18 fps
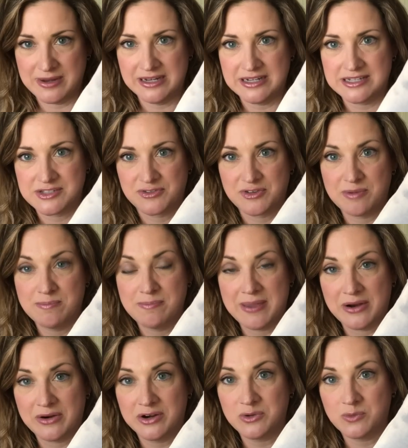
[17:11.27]
It is from
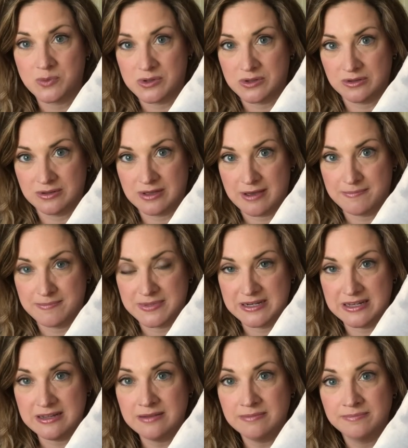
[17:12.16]
Barrett Wool
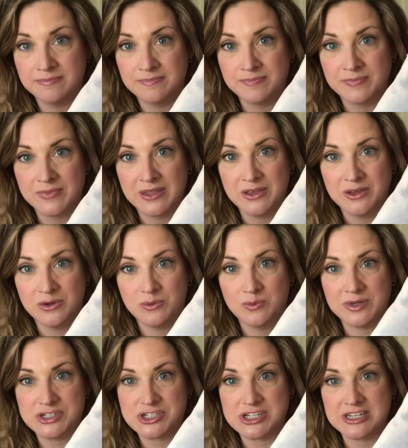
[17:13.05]
Company,
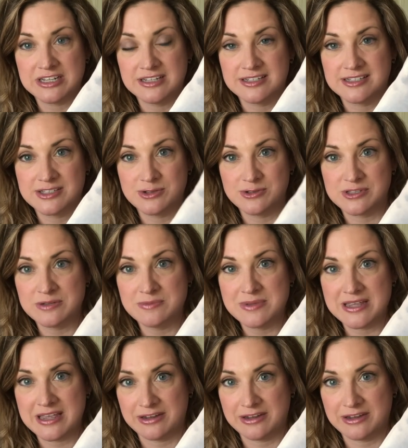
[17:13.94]
which is Susan B.